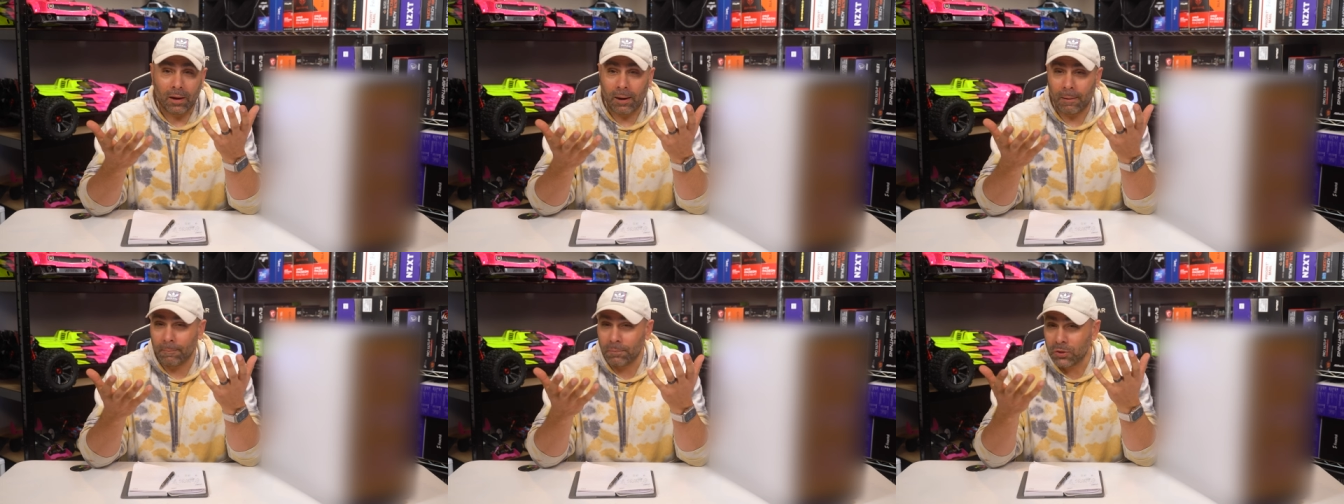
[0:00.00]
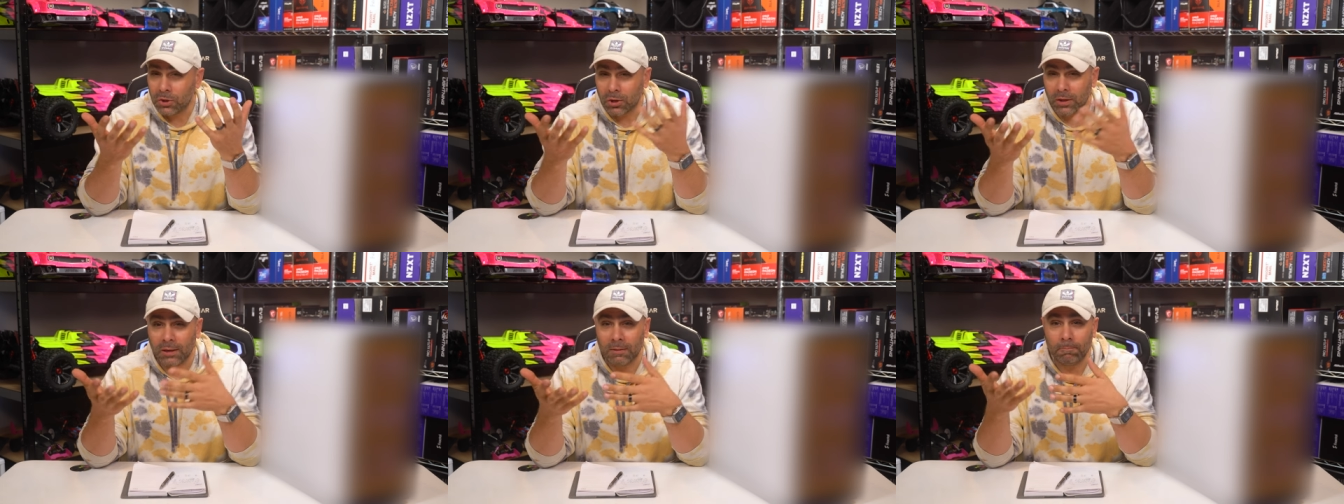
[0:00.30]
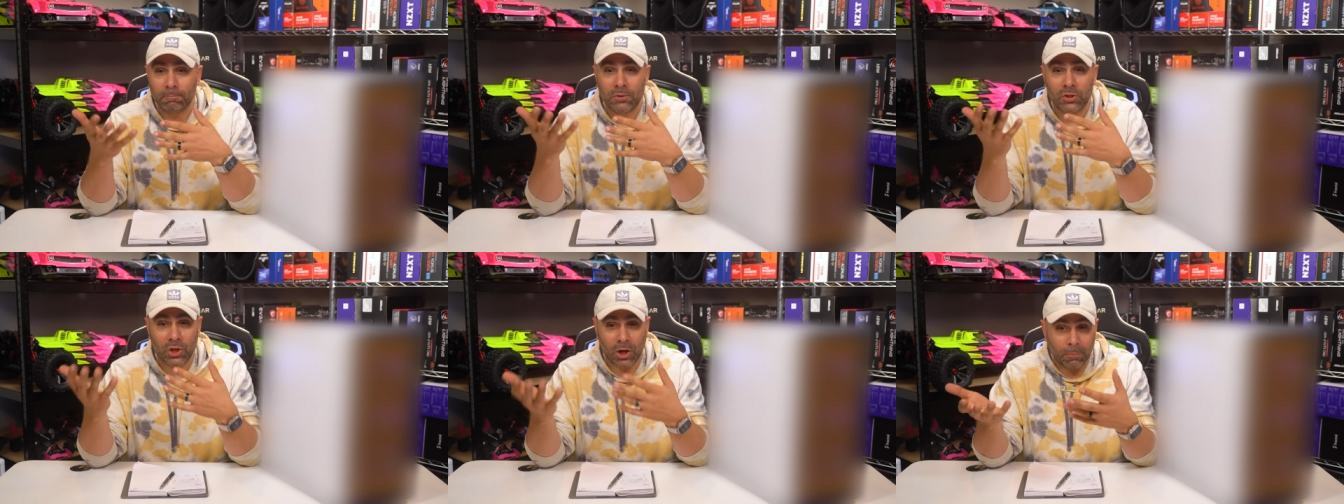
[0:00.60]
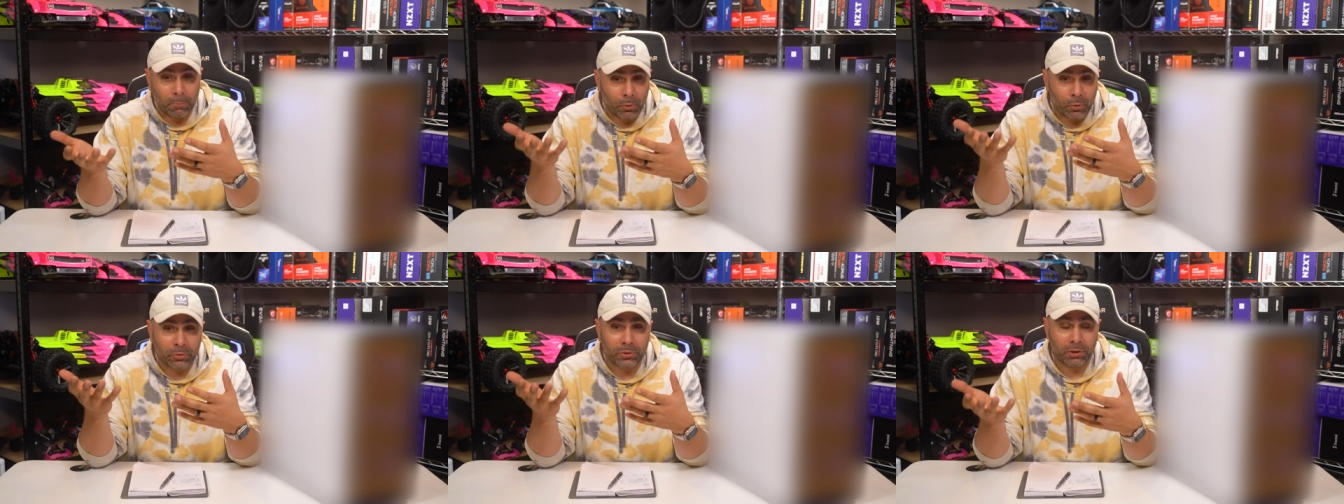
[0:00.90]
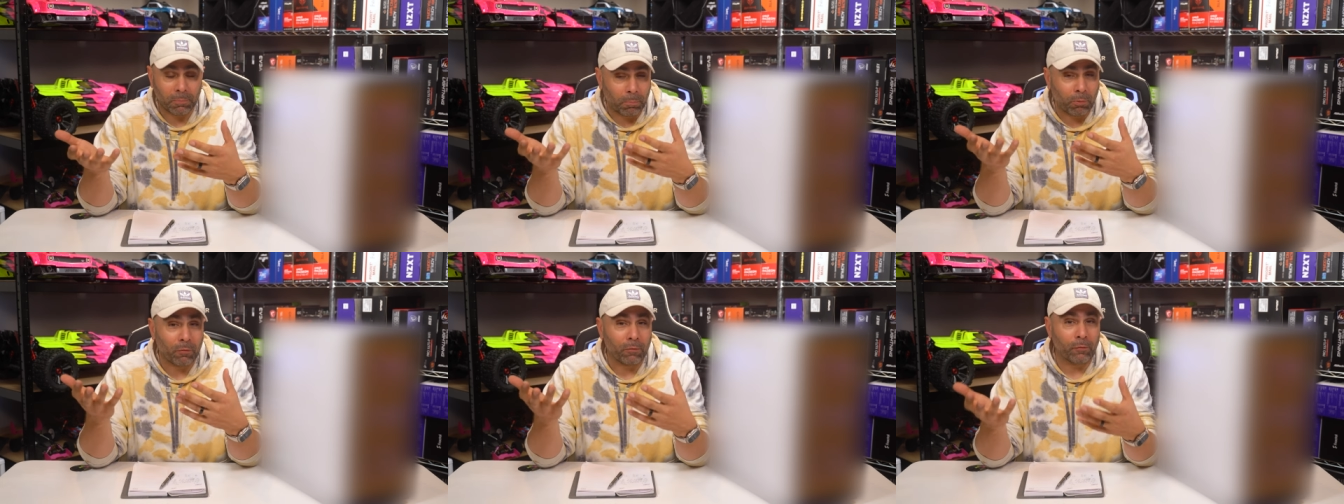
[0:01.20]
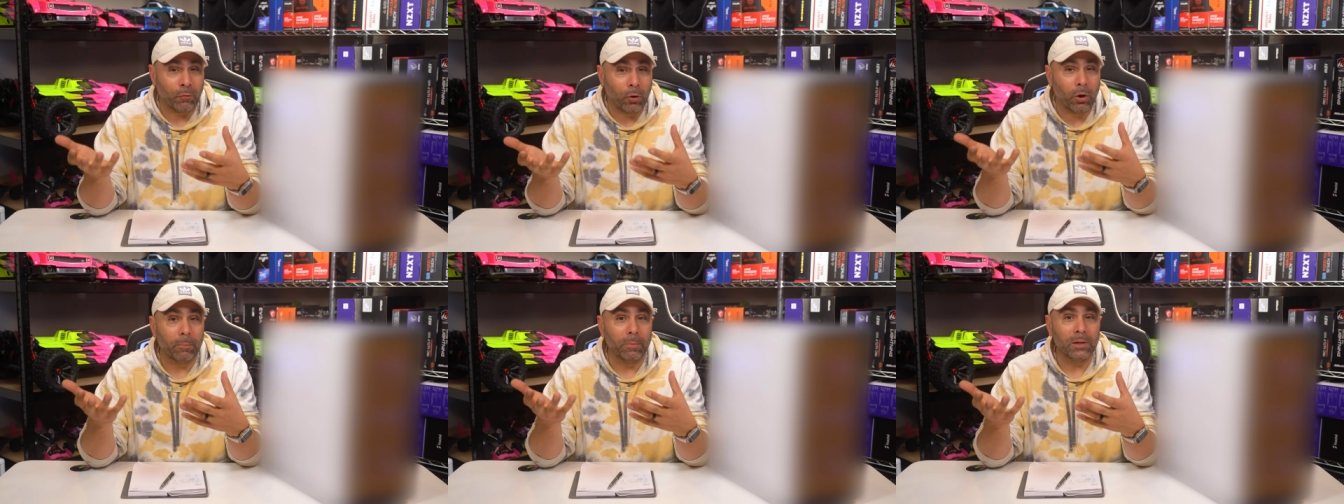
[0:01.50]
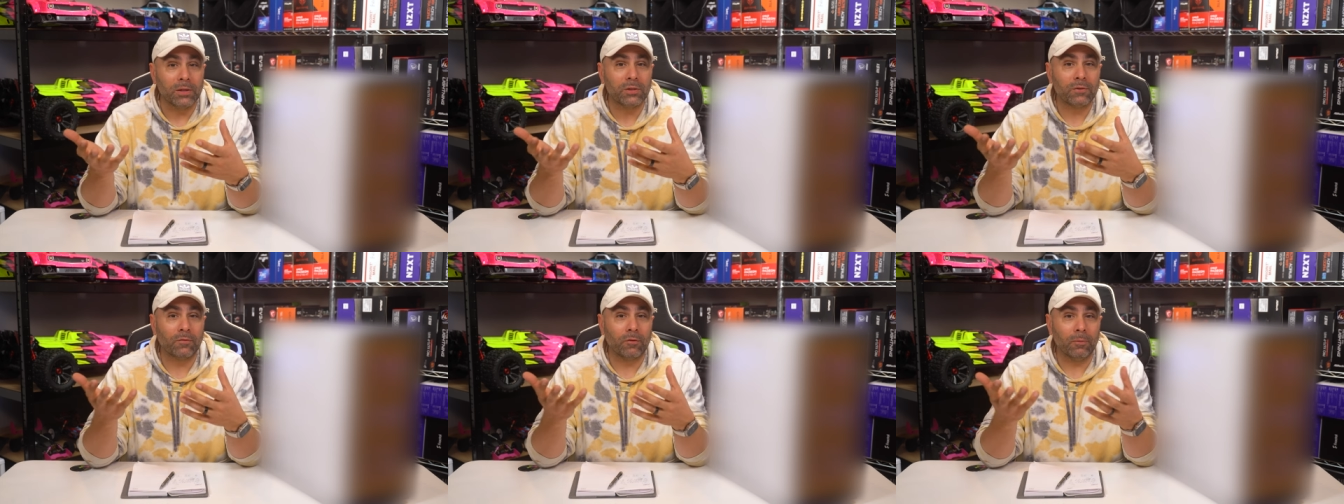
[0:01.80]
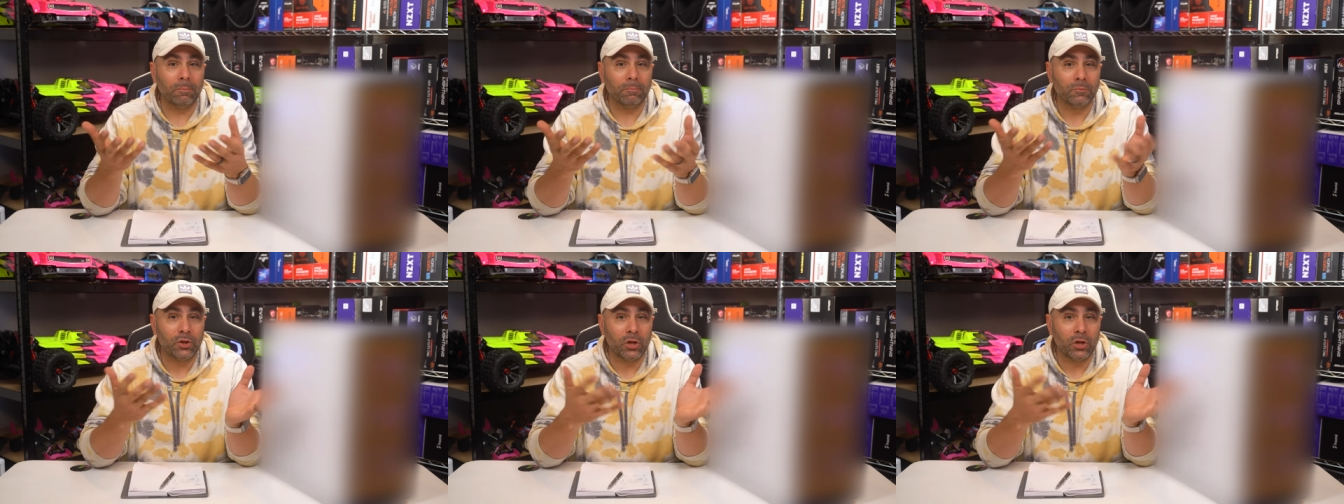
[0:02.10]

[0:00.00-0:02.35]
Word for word: I'm talking double the performance from